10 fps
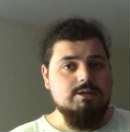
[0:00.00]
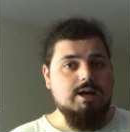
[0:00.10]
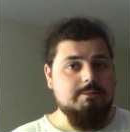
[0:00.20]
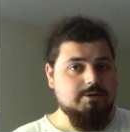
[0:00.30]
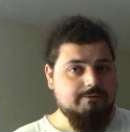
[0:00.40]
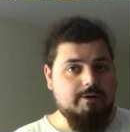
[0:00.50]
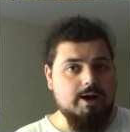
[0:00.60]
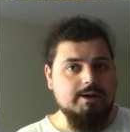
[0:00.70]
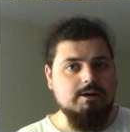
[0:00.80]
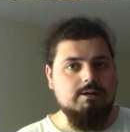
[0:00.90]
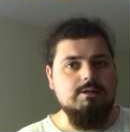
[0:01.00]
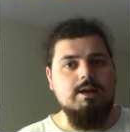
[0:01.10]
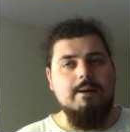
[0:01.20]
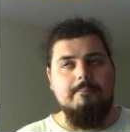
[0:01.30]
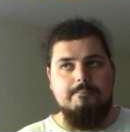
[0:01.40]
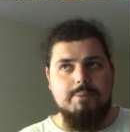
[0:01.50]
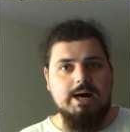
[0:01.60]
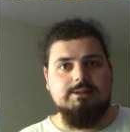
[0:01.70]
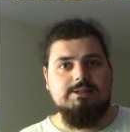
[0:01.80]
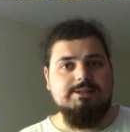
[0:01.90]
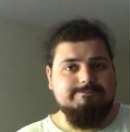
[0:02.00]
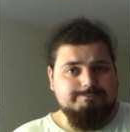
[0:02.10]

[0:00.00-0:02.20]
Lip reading: Goblet of Fire, but